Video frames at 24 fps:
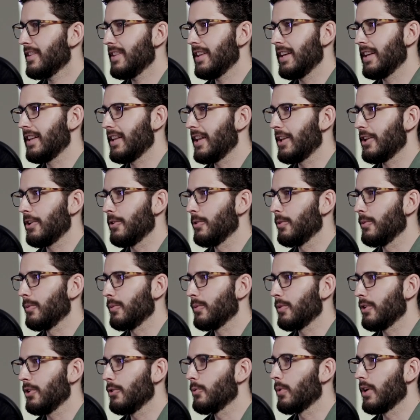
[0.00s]
thing that
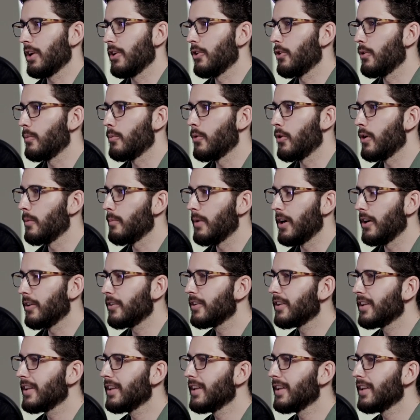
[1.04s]
you you want to know more about.